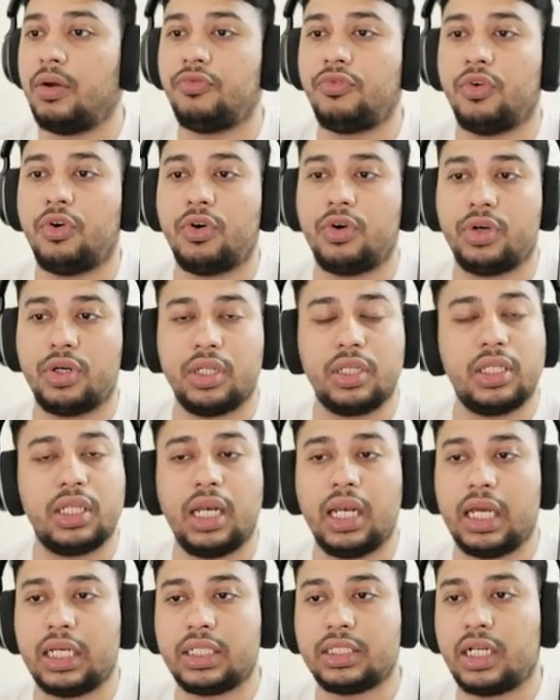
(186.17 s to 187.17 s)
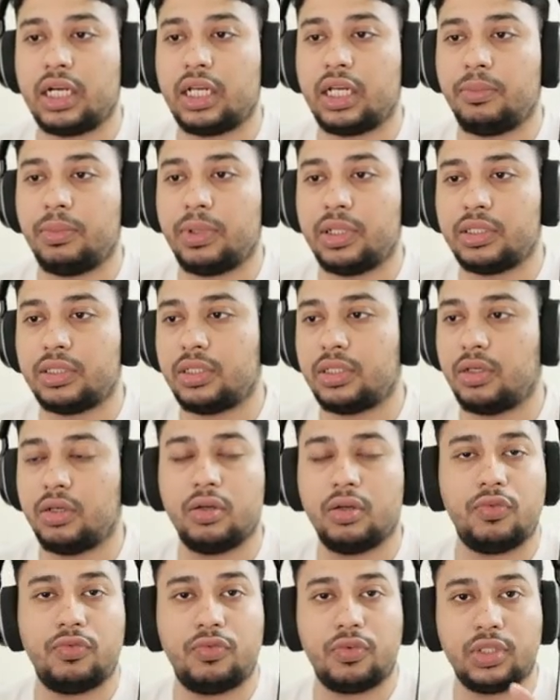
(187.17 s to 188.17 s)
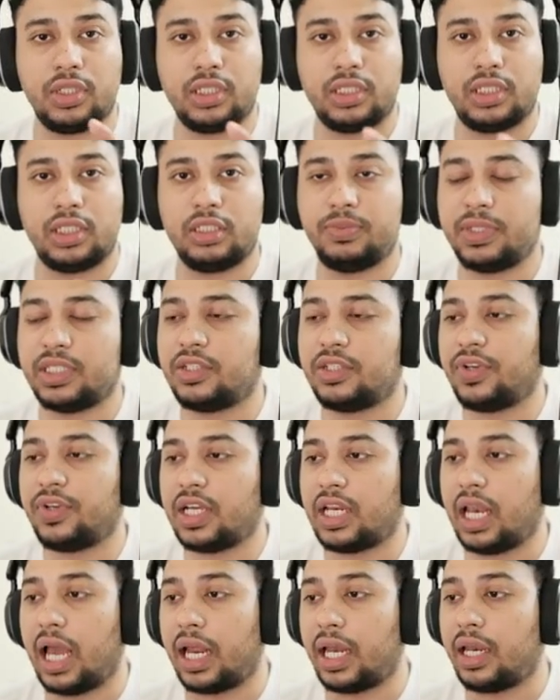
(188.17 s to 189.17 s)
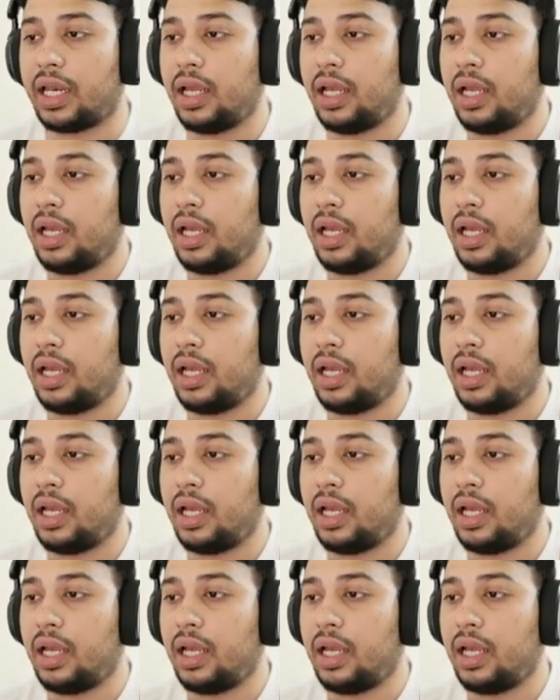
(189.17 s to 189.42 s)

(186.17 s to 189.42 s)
for the last 30 months for this specific line.